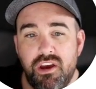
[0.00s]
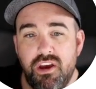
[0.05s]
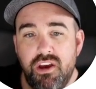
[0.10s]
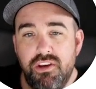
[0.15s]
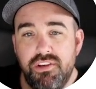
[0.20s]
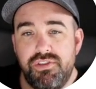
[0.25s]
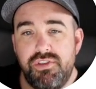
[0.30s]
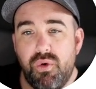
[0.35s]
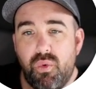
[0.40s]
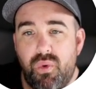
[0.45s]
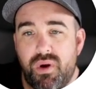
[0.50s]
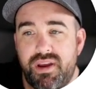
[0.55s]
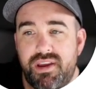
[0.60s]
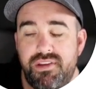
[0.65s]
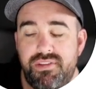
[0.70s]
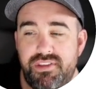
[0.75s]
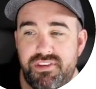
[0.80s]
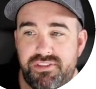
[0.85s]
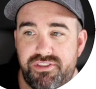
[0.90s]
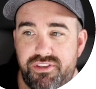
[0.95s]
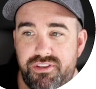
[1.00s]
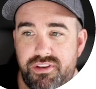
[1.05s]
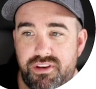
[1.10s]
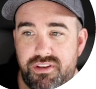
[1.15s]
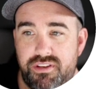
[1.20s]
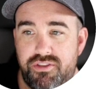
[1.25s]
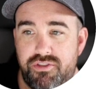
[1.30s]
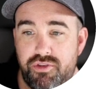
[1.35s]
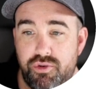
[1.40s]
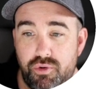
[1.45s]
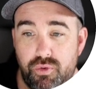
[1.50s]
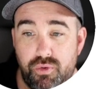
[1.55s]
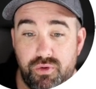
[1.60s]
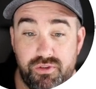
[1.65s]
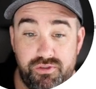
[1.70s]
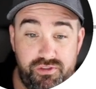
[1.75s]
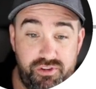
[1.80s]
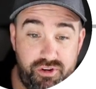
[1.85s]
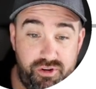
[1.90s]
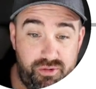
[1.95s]
So what can this tool
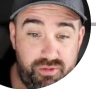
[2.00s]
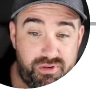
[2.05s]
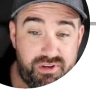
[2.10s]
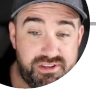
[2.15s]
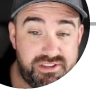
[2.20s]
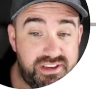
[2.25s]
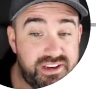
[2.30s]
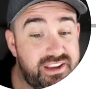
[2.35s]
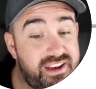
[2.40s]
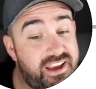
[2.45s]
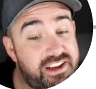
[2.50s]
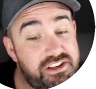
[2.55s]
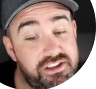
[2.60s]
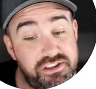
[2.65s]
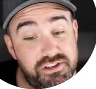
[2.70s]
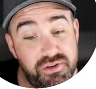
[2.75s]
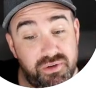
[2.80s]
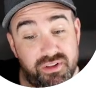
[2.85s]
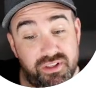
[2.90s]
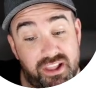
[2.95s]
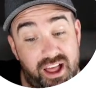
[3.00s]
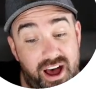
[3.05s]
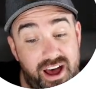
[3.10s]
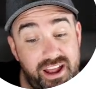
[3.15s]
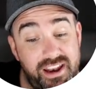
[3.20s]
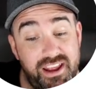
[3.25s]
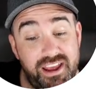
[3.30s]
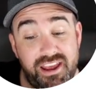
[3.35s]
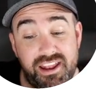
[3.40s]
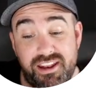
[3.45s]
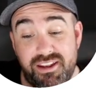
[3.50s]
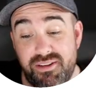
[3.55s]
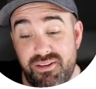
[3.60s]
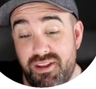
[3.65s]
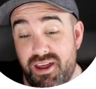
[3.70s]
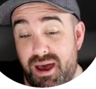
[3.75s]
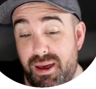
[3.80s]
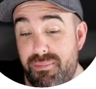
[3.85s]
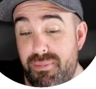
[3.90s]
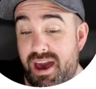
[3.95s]
do? Because it can actually do a lot, and
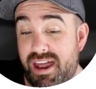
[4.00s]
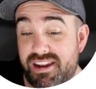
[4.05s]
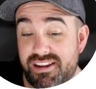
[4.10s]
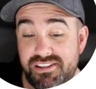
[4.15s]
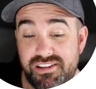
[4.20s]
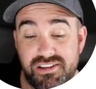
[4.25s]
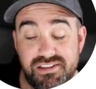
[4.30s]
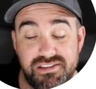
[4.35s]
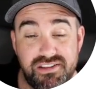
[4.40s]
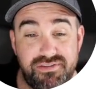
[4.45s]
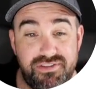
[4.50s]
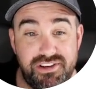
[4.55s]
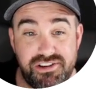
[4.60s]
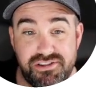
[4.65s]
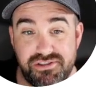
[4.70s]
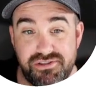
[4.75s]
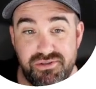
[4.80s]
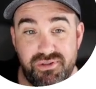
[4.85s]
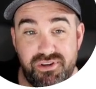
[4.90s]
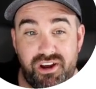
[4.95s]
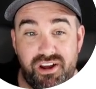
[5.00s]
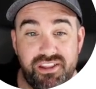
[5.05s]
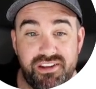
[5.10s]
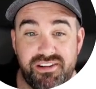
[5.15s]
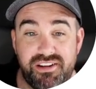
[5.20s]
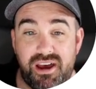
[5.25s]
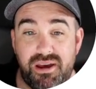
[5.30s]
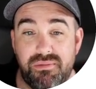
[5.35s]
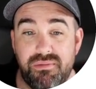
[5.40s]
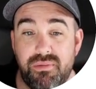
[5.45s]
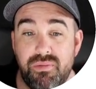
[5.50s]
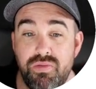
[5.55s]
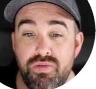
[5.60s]
I'm adding tons of features to it all the time.